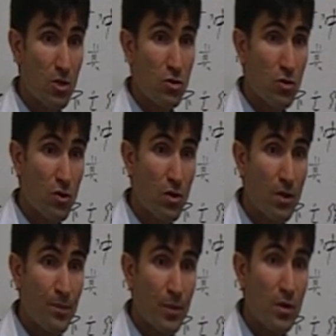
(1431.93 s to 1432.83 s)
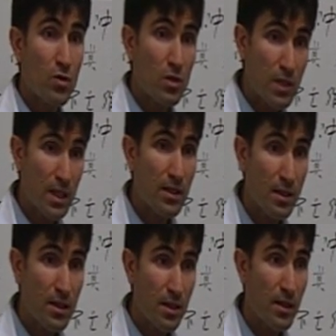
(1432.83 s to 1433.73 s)
So you could take the
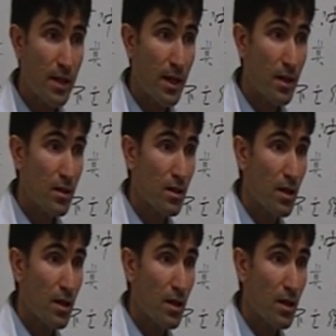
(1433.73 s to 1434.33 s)
yin and yang